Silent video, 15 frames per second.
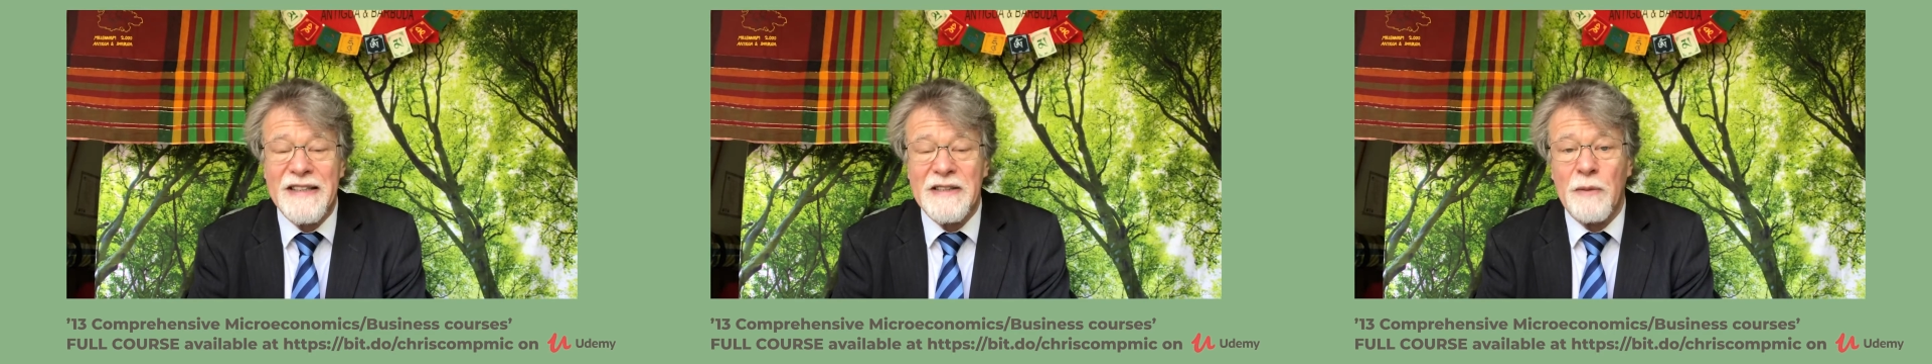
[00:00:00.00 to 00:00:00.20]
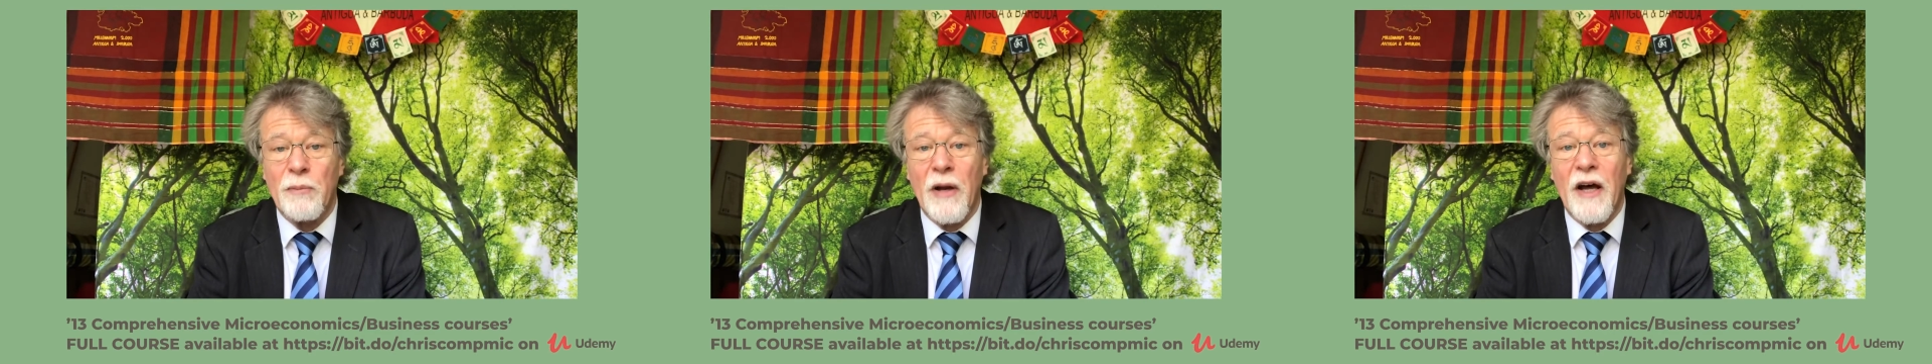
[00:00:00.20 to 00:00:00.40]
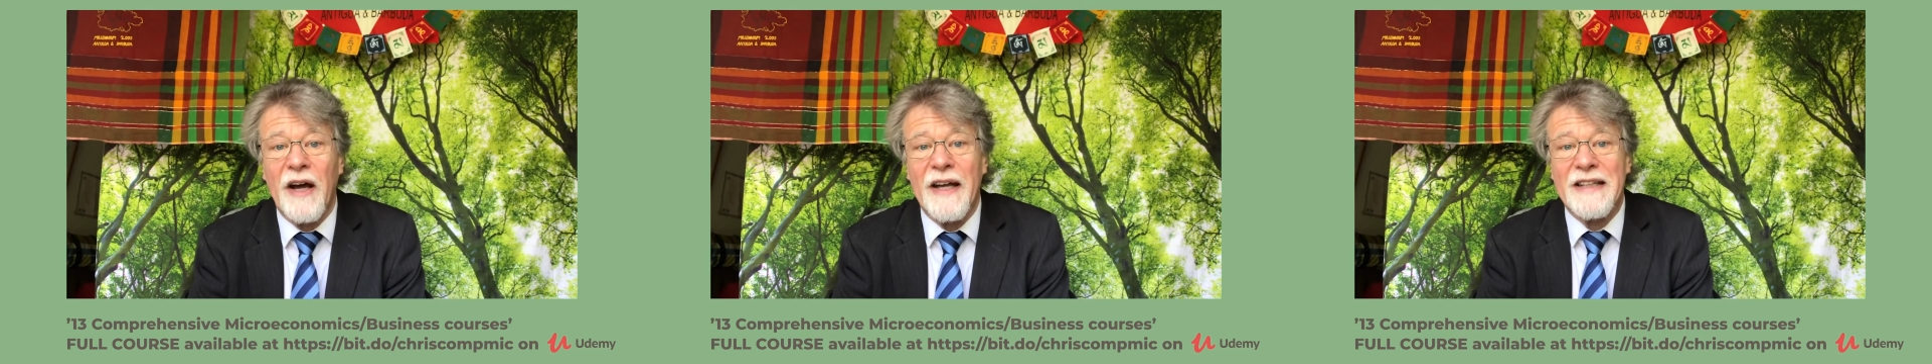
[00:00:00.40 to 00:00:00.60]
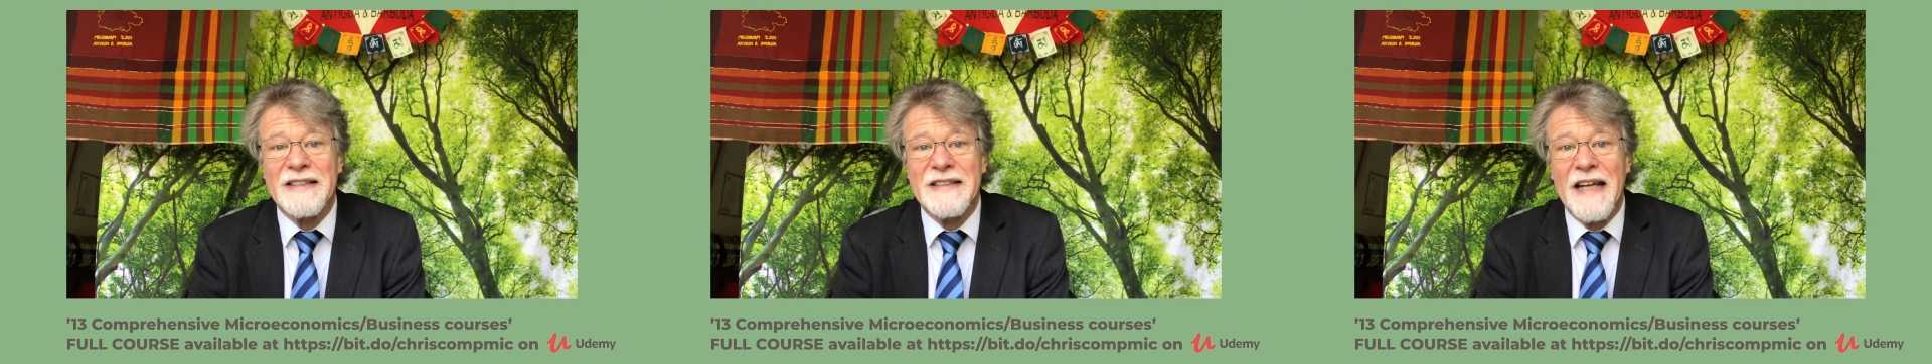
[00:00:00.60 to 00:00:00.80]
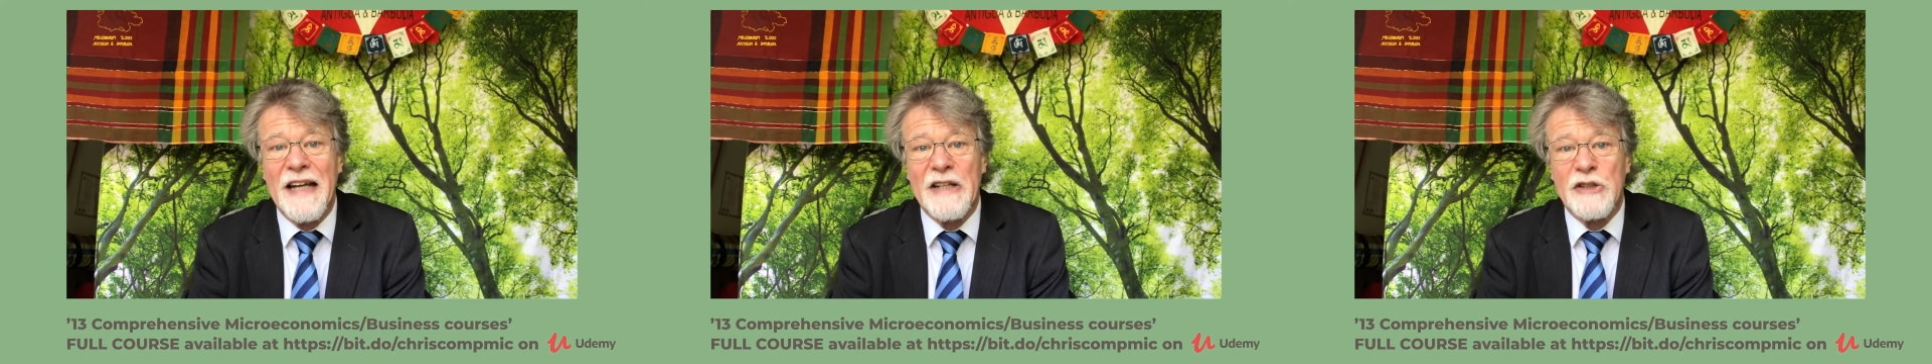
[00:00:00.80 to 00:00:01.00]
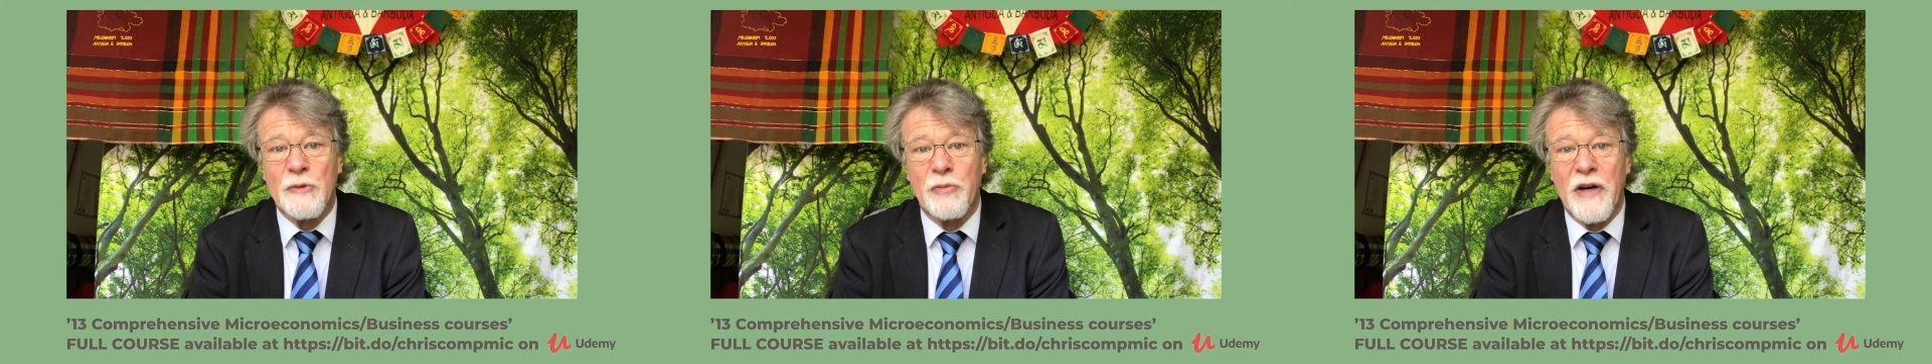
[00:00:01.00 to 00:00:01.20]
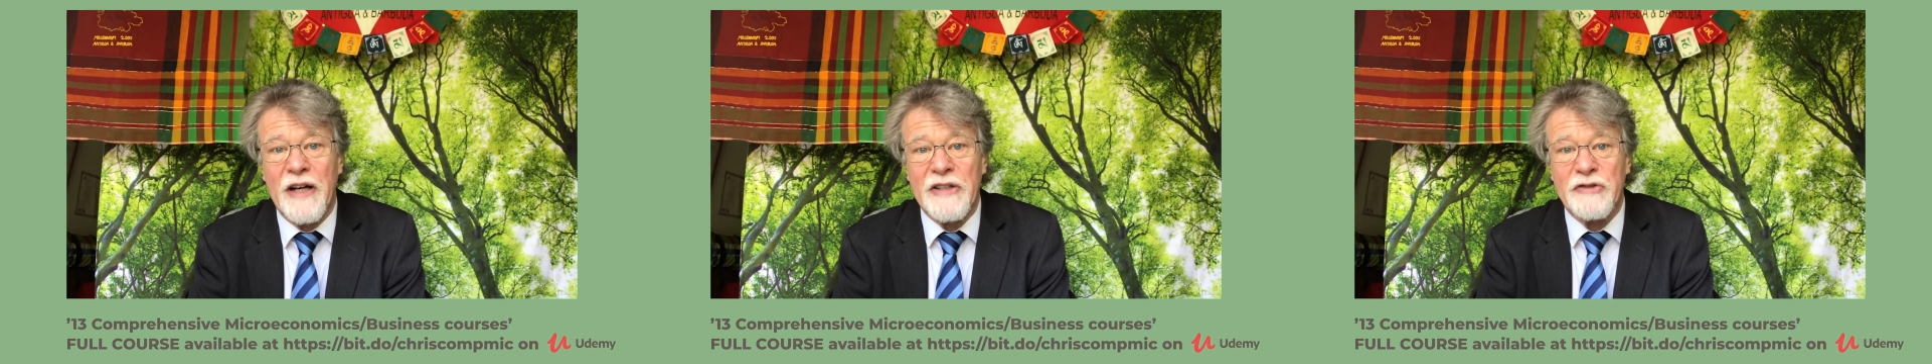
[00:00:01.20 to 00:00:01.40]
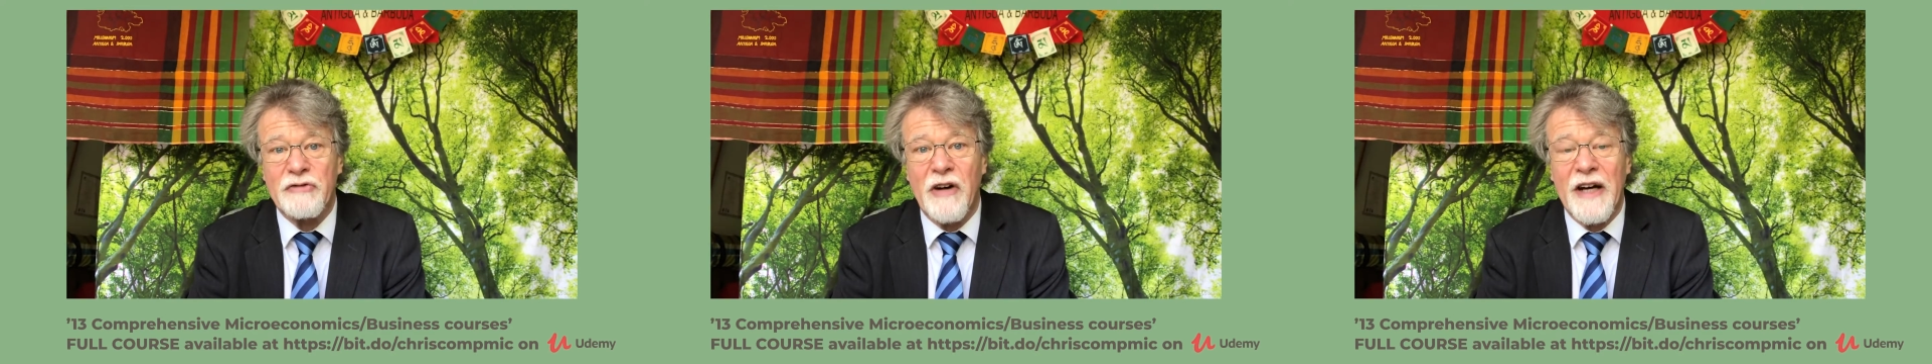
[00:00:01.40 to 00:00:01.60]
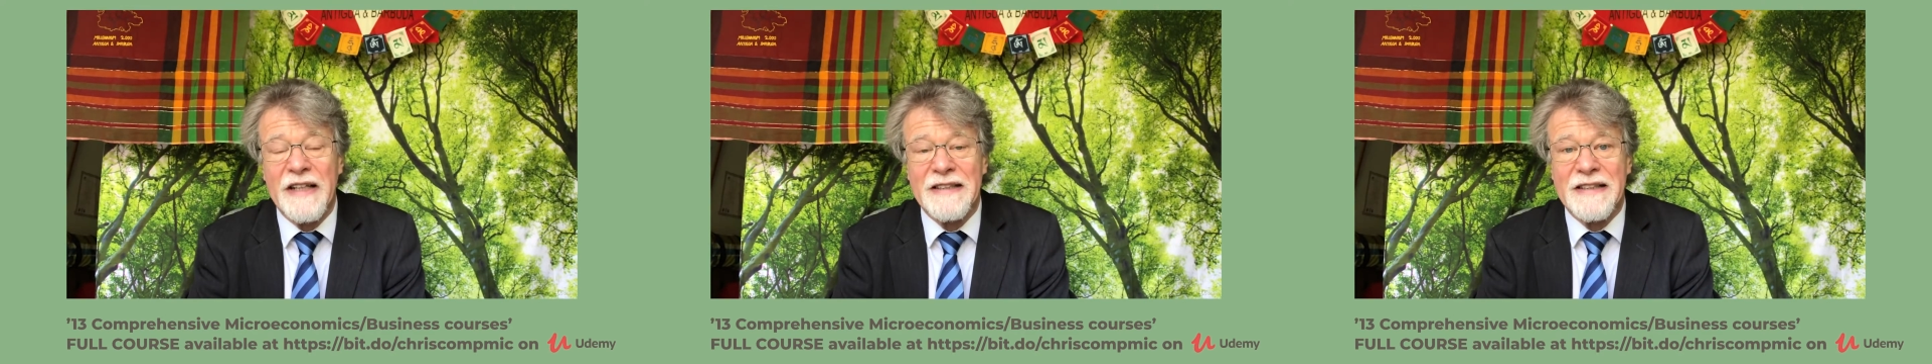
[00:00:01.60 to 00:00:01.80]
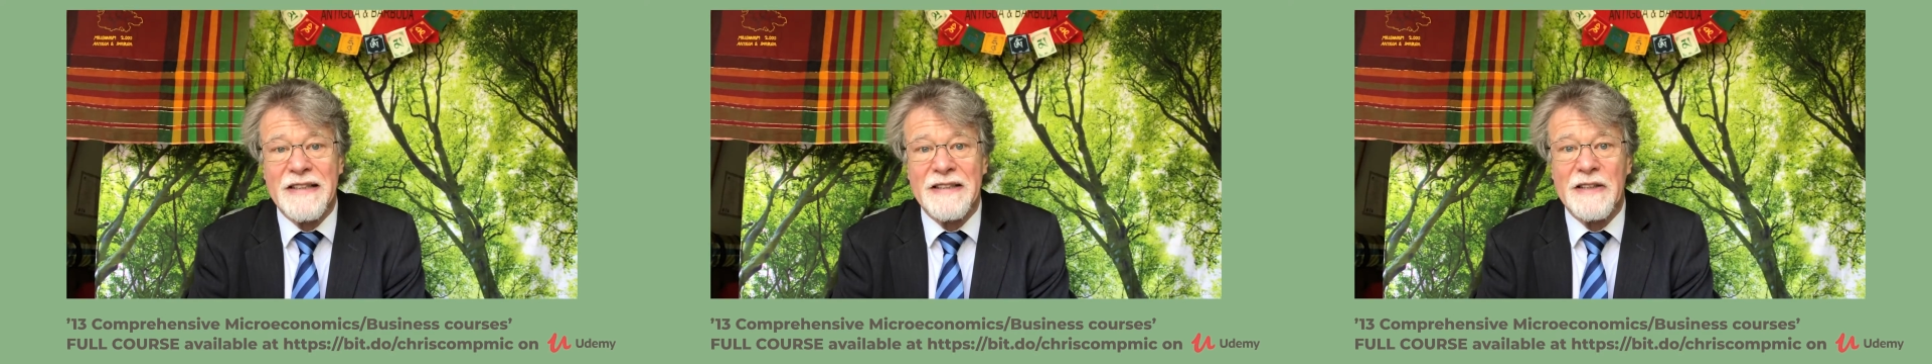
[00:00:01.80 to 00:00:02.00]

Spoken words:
supply extends, price rises.